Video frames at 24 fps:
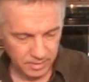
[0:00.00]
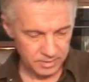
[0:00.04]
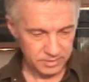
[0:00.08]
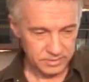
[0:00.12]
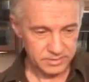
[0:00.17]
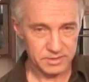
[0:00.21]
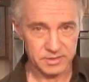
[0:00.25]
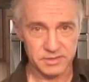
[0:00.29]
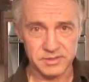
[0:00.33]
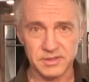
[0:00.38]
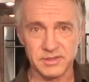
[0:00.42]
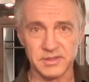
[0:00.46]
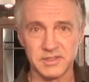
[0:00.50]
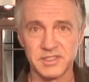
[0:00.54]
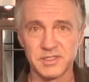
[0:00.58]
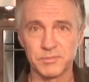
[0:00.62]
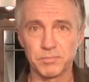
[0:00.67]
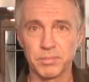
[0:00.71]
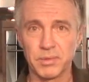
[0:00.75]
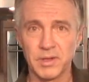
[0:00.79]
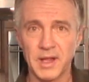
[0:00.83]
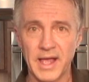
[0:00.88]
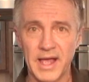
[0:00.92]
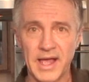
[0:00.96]
Just a
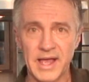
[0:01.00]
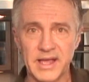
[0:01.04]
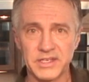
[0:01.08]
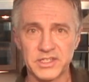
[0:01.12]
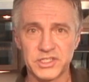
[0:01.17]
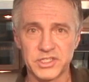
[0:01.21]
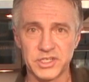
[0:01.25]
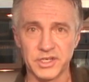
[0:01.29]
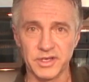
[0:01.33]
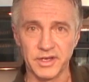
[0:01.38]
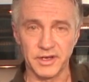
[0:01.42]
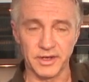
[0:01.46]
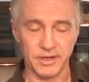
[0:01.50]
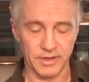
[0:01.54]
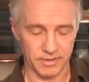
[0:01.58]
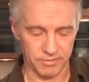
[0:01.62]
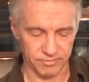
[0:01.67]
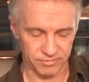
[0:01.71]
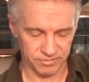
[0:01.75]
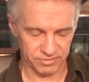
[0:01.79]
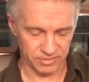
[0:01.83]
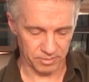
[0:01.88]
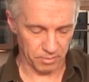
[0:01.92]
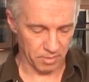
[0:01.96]
splash
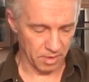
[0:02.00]
of some